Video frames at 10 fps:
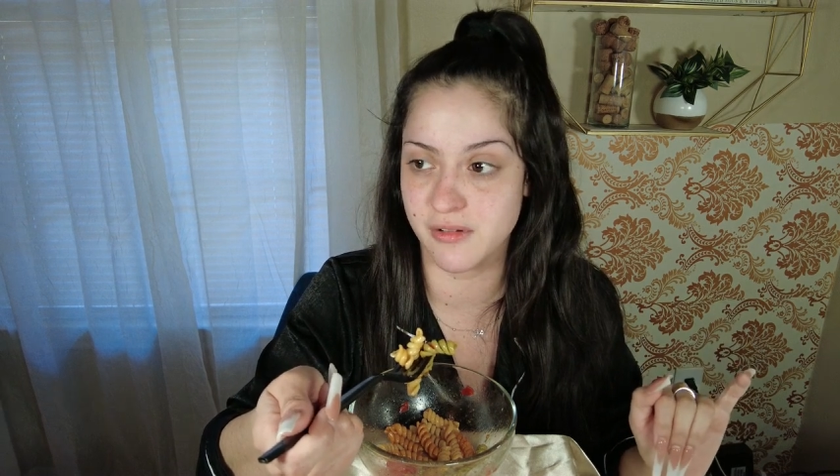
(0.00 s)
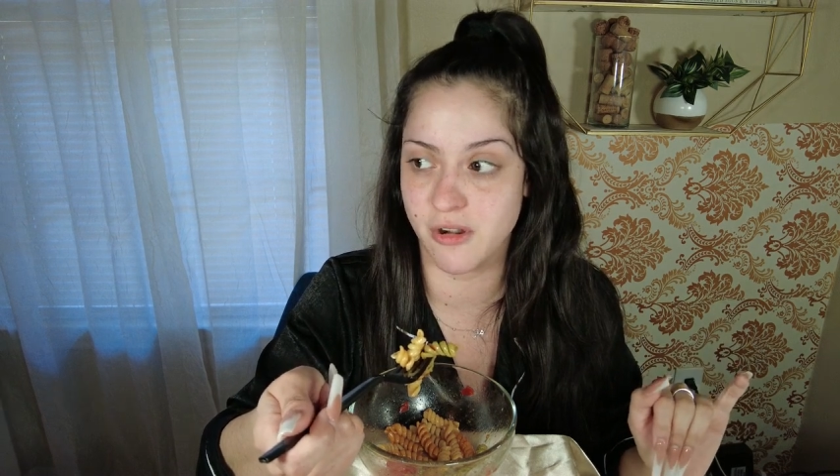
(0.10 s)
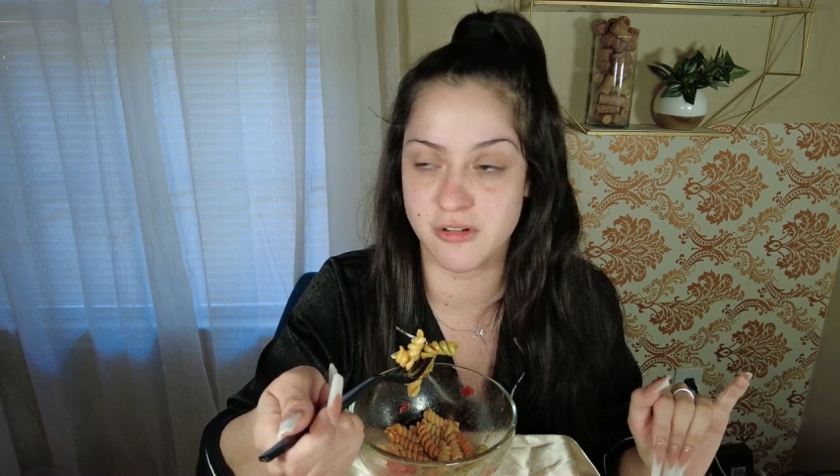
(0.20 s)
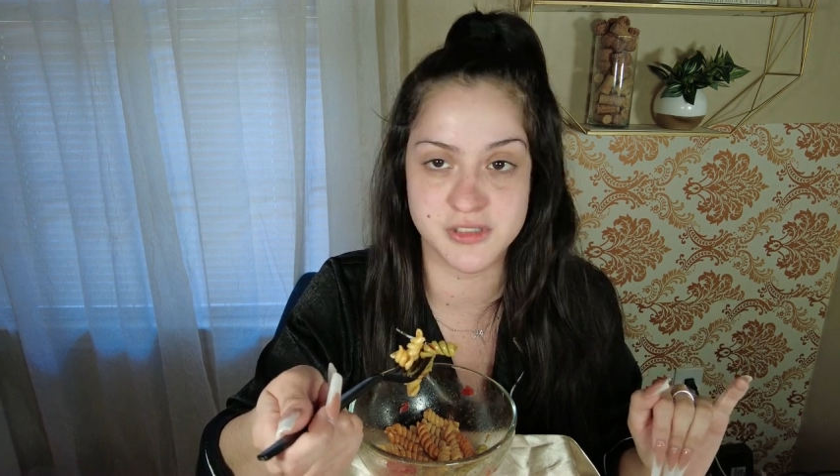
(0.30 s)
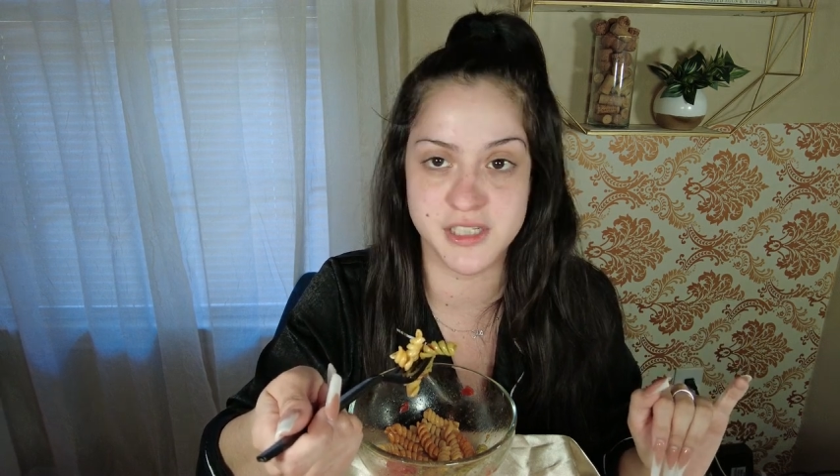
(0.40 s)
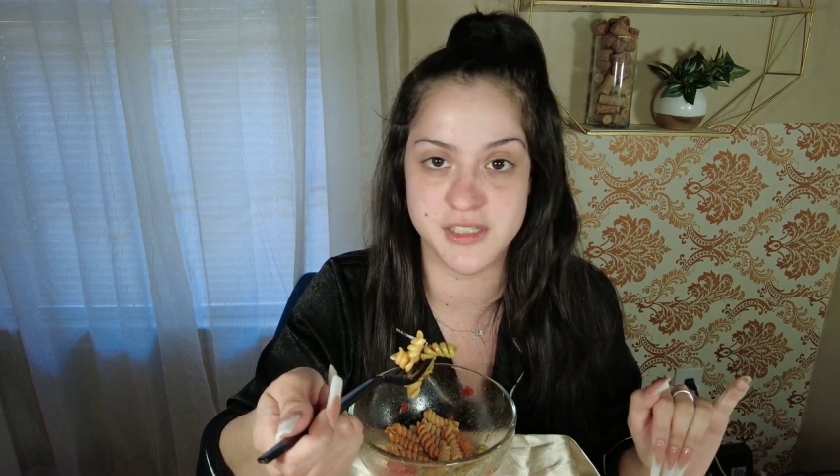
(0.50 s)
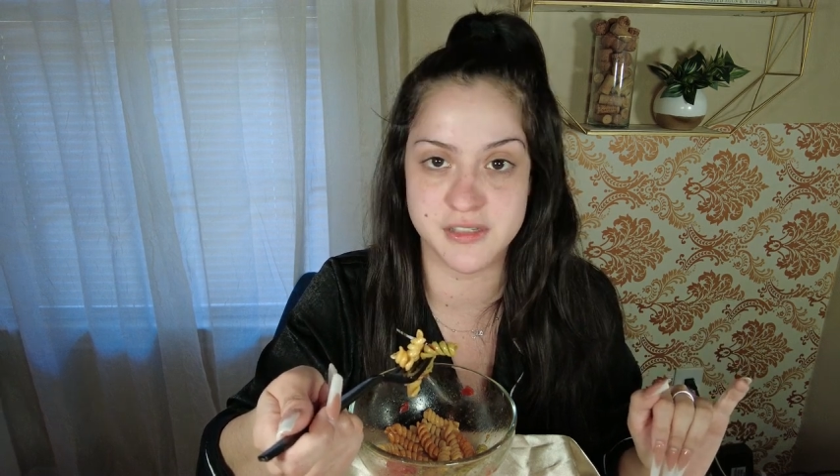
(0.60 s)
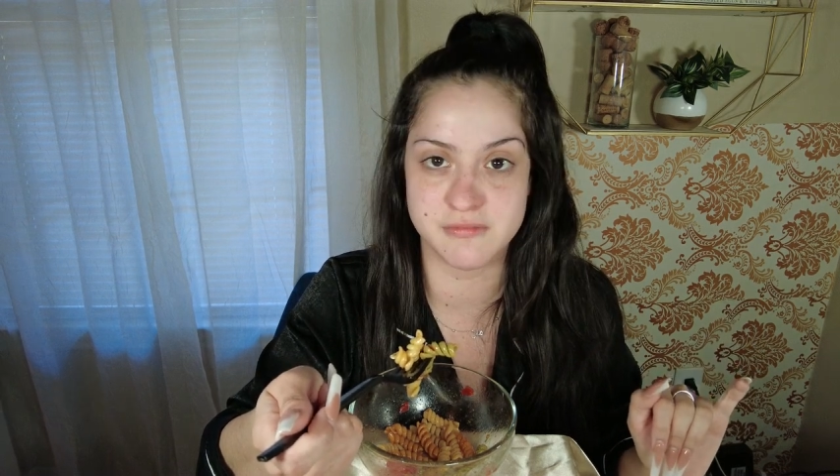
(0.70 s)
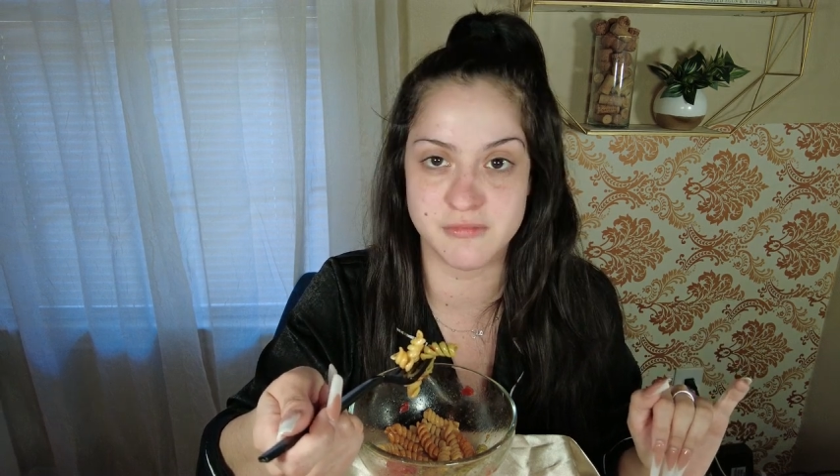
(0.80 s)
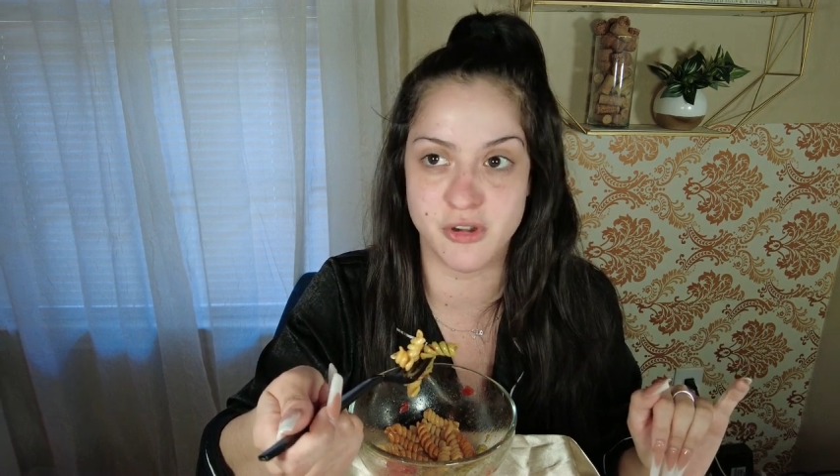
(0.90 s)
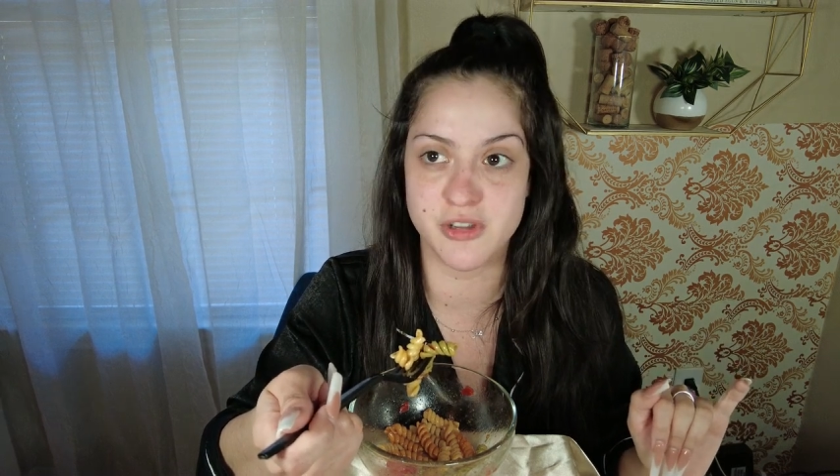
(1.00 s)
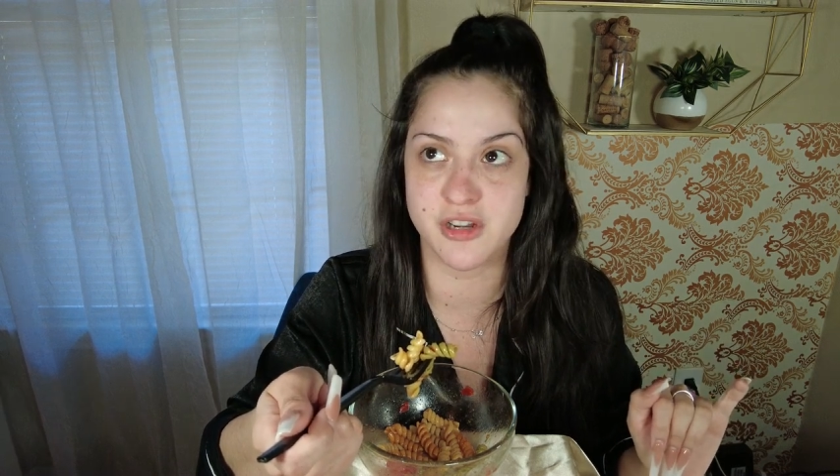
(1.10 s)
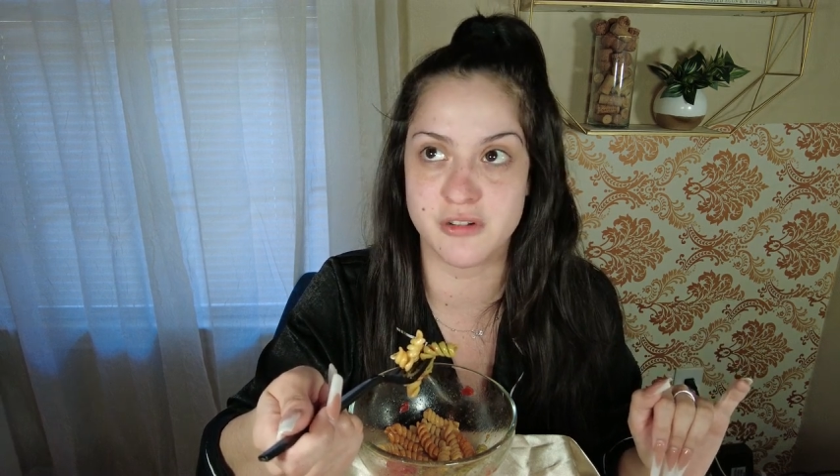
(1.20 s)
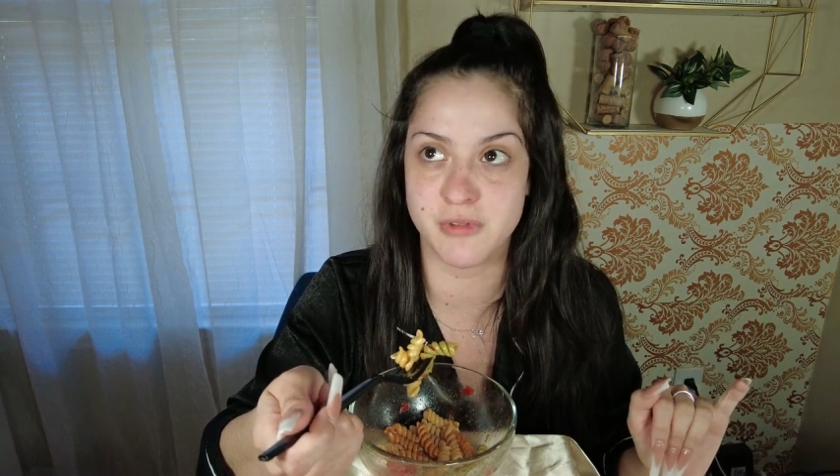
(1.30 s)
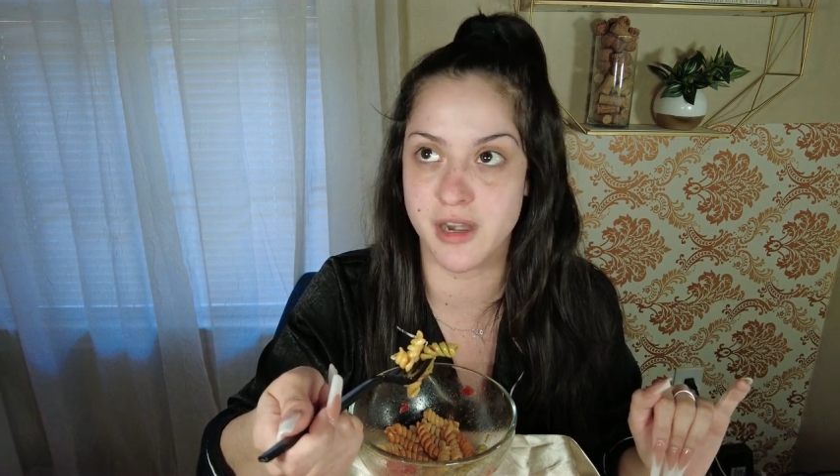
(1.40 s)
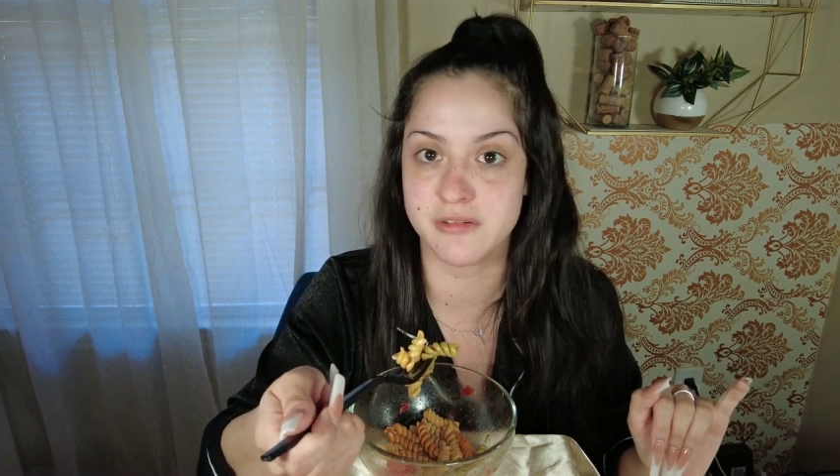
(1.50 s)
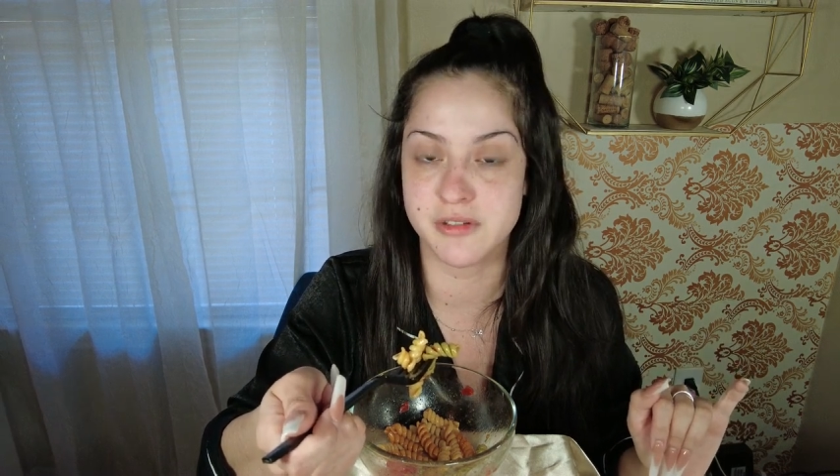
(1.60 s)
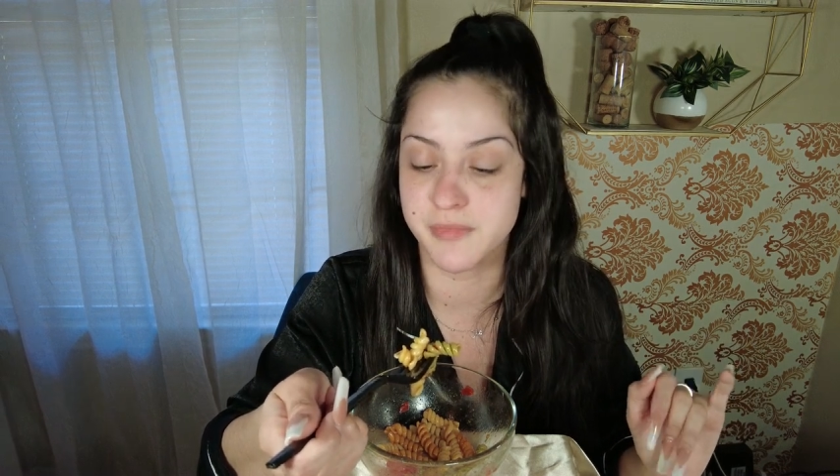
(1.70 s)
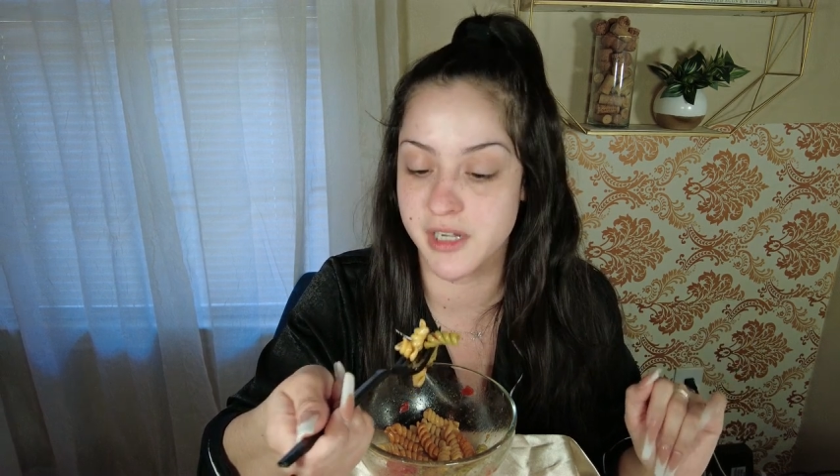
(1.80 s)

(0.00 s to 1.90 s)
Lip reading: all season, all year round.